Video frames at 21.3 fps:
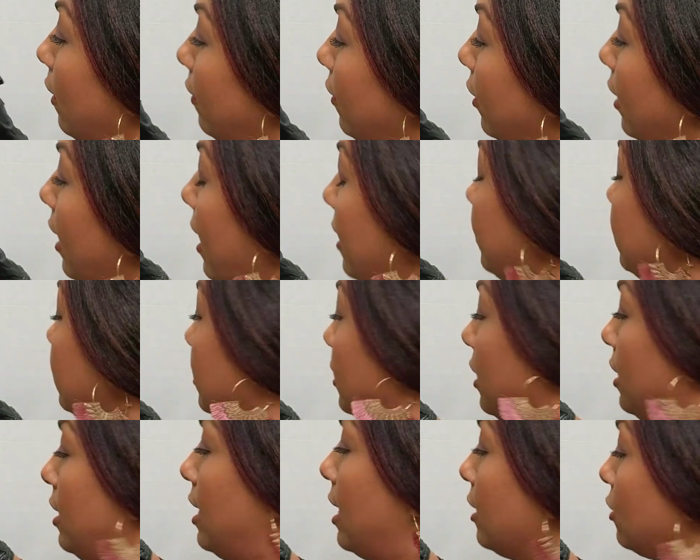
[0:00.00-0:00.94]
their head is in
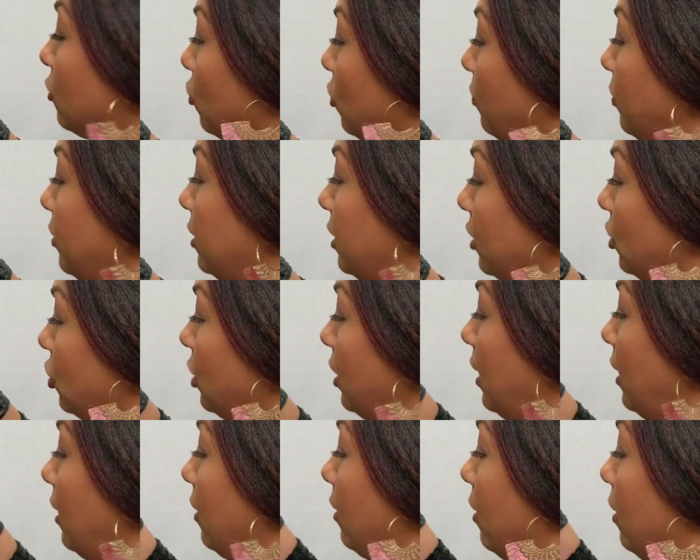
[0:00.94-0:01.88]
a natural
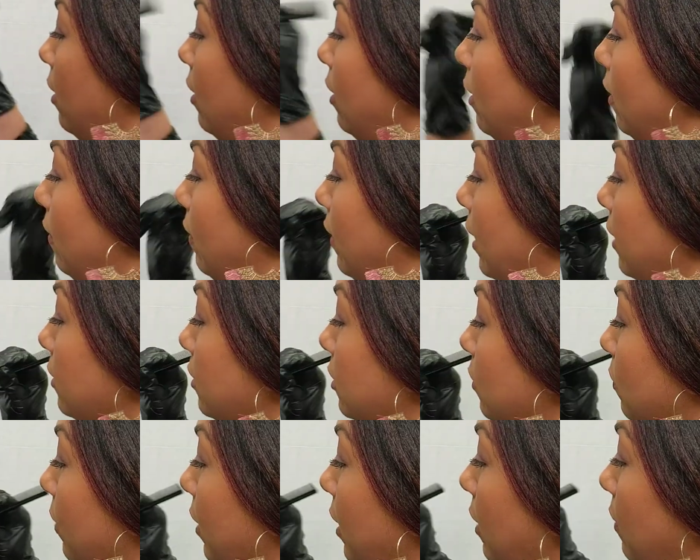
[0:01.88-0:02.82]
positioning. That's
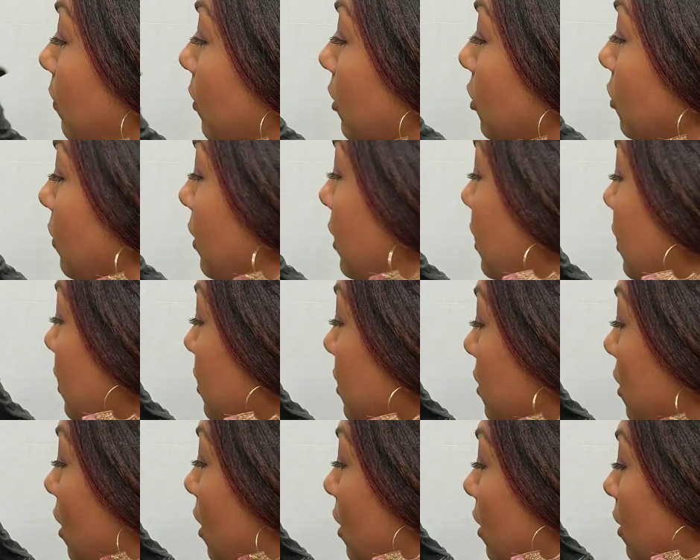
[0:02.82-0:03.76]
the way we're doing
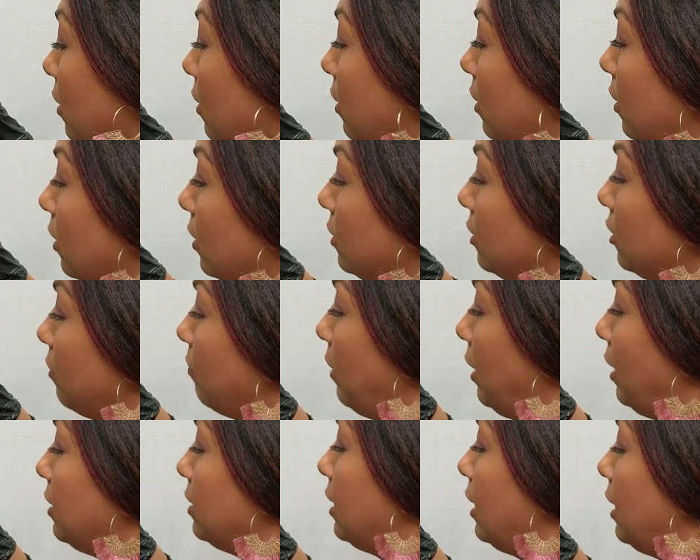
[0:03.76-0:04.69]
this cut, to
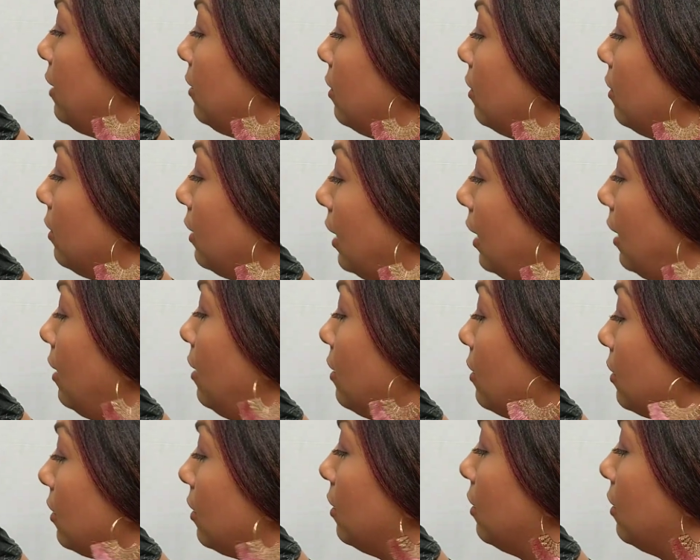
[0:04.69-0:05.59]
maintain the length